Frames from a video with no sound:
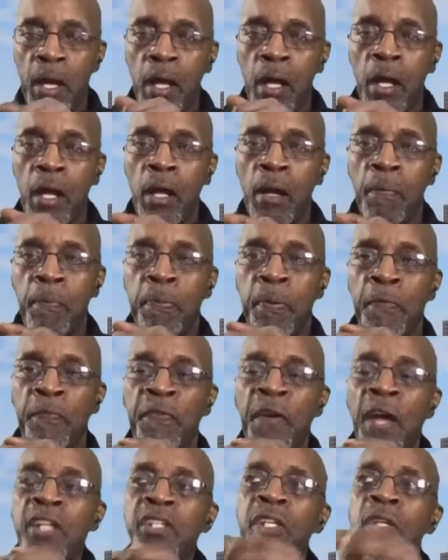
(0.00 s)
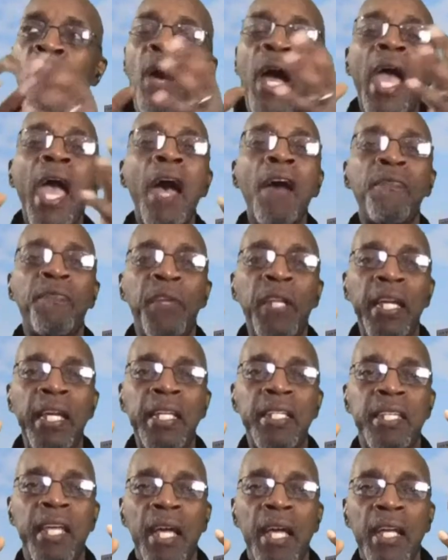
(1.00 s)
a professional
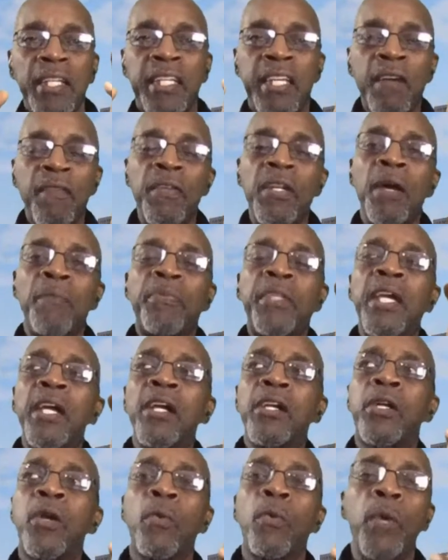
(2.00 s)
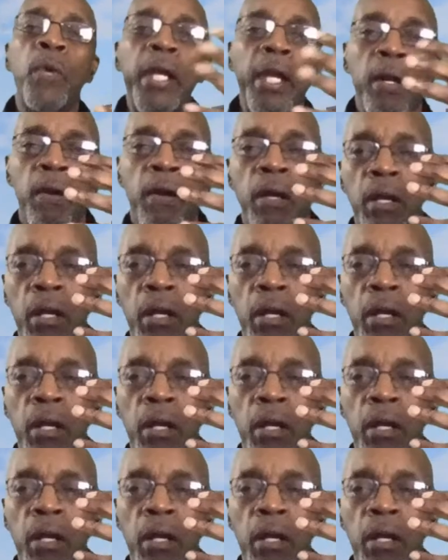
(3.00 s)
athletes giving up their career